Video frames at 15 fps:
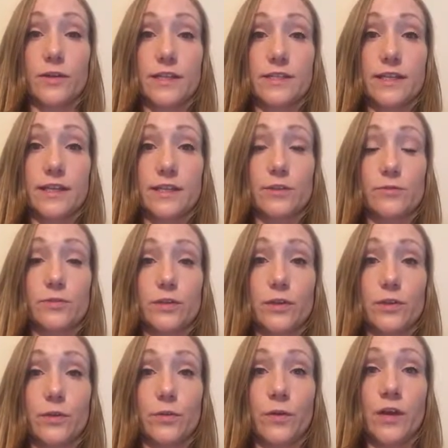continue
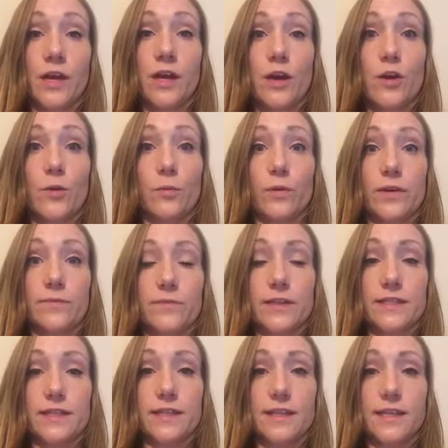to
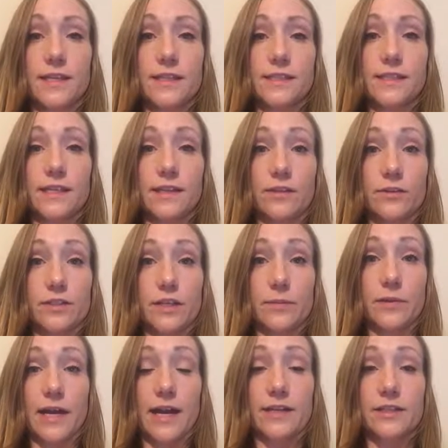revisit these in their
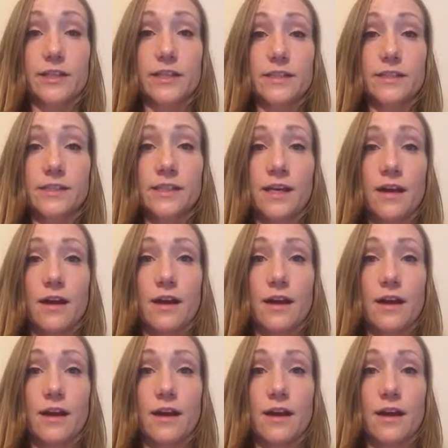subconscious,